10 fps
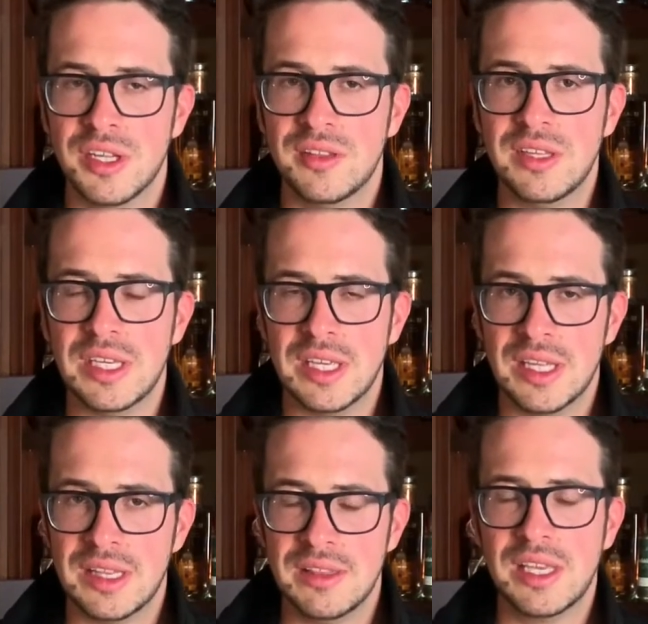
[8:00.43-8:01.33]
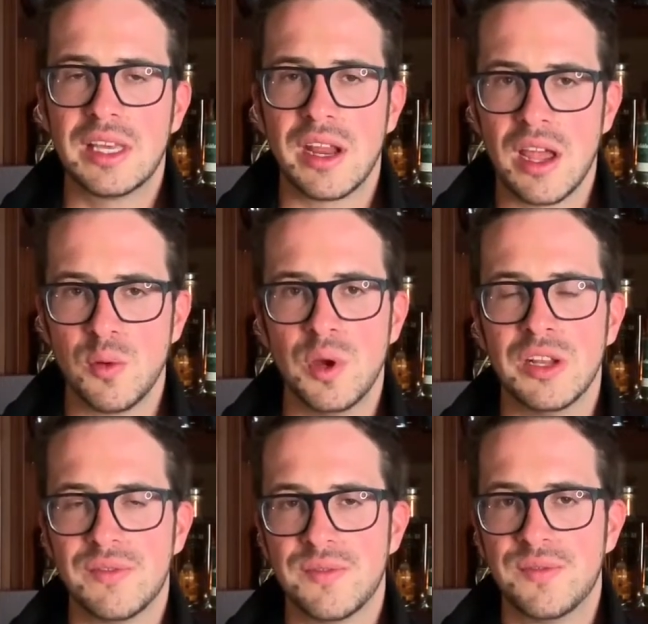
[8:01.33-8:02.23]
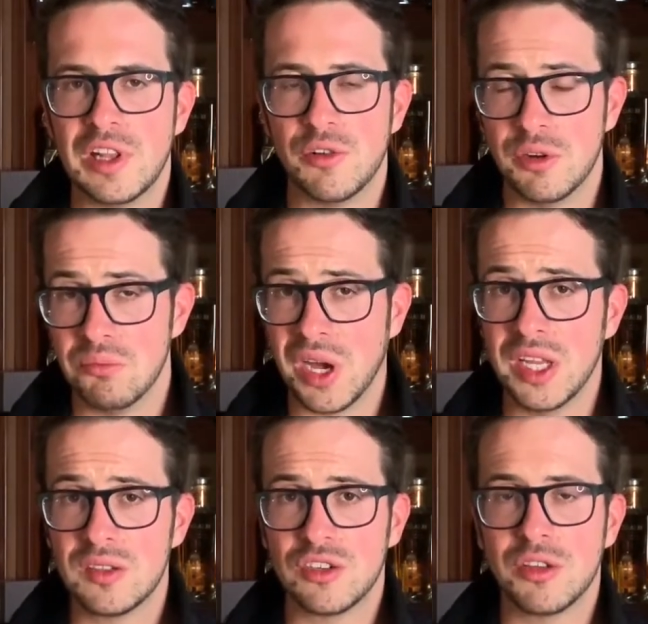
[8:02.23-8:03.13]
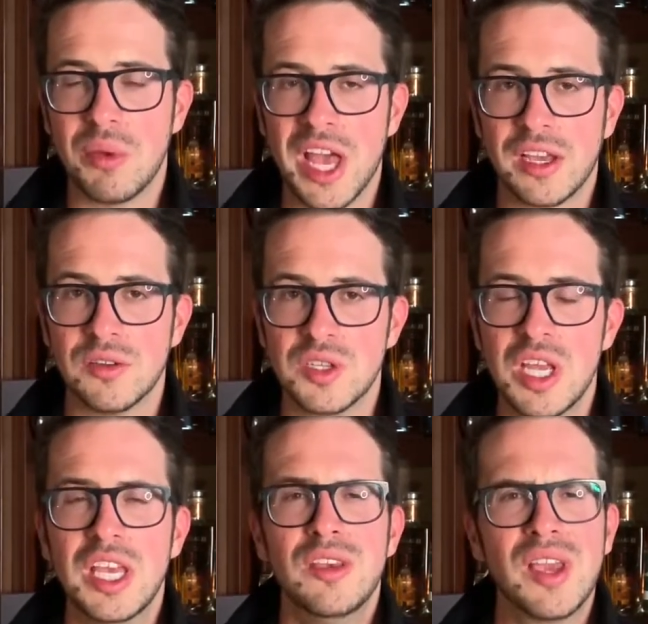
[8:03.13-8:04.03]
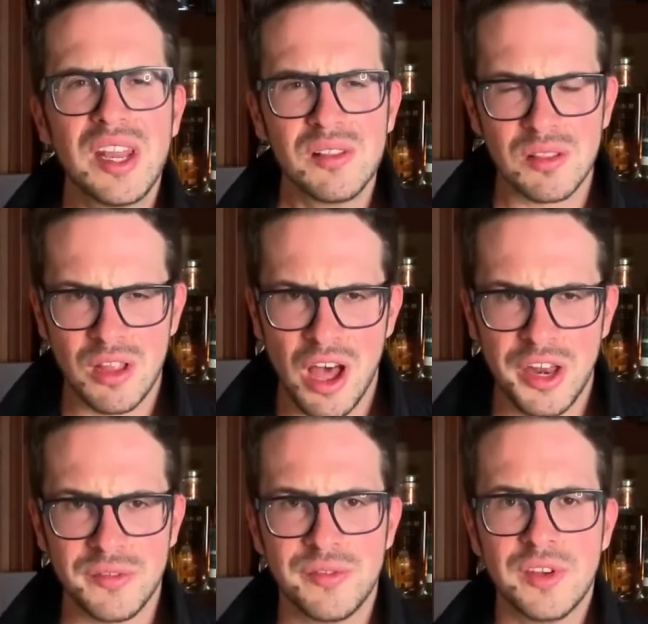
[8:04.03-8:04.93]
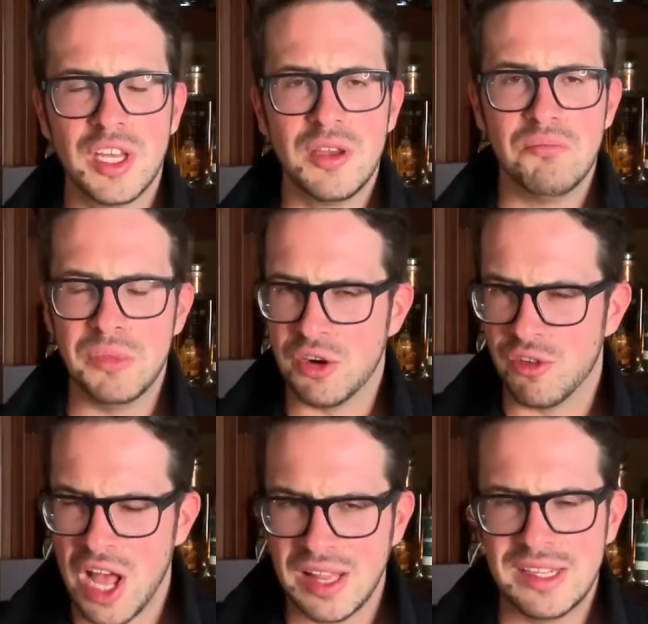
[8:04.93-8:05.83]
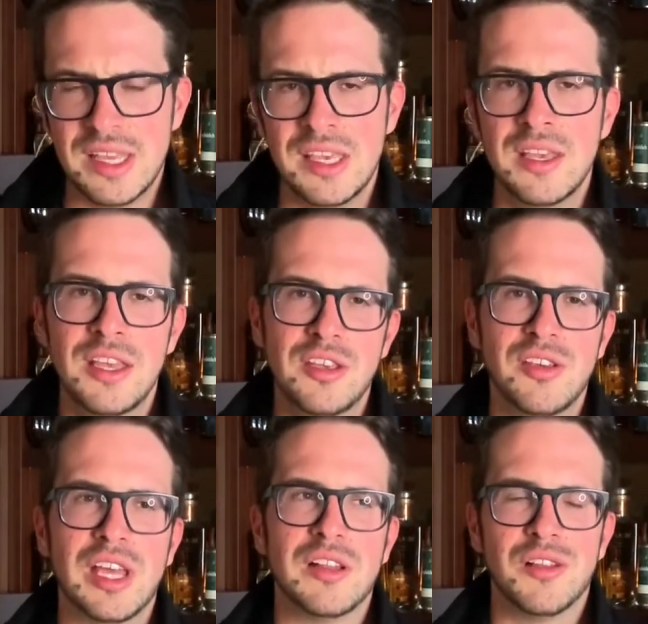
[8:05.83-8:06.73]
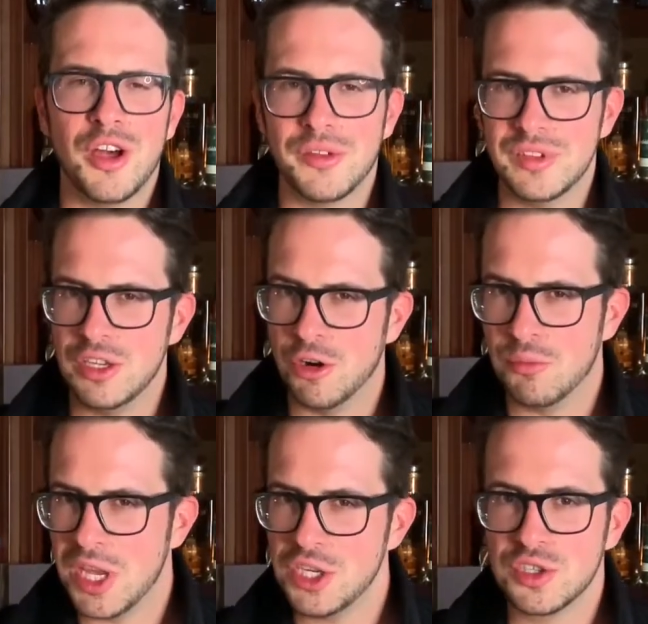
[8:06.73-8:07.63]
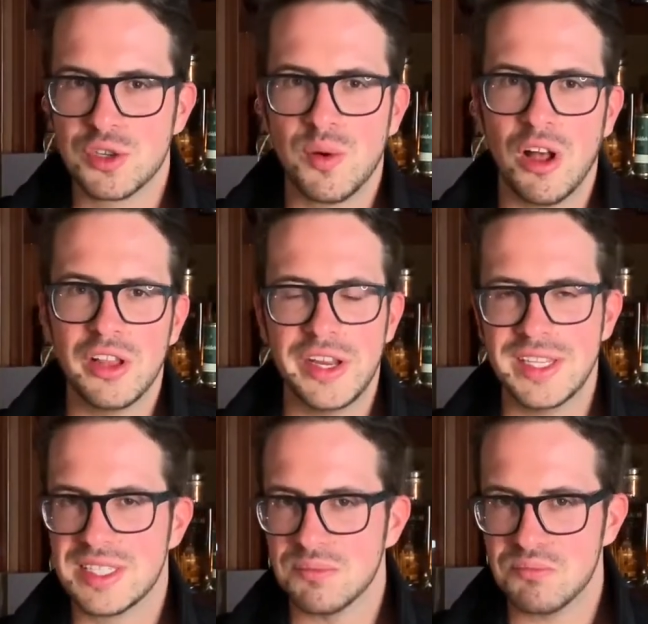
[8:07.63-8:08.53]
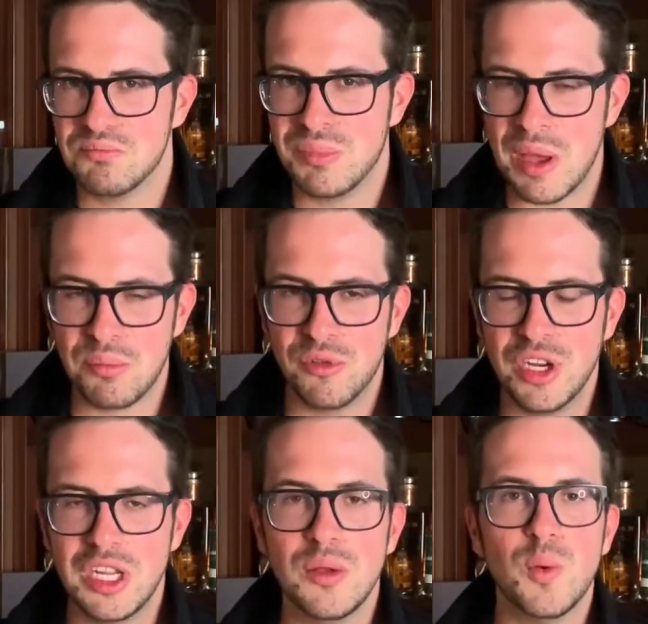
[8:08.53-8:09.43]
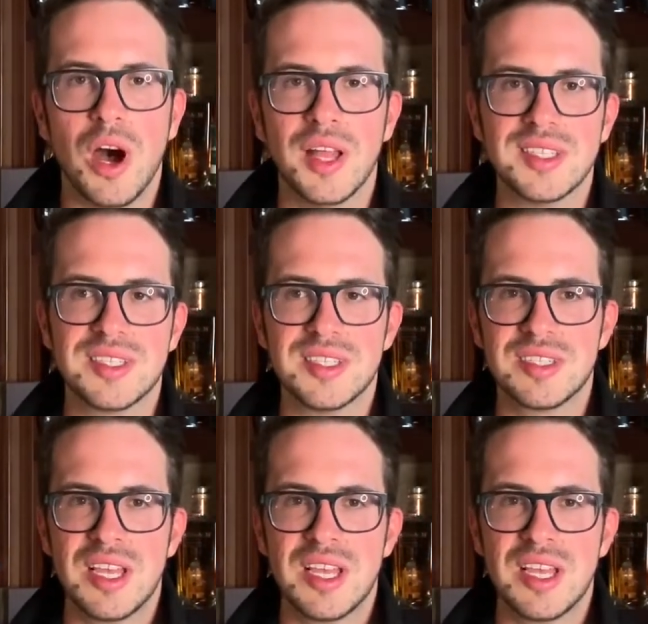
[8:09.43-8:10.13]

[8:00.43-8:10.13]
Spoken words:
the Nicaraguan filler and binder tobaccos. You get a lot of minerality, you get a lot of the herbaceous qualities, some peppery nuances,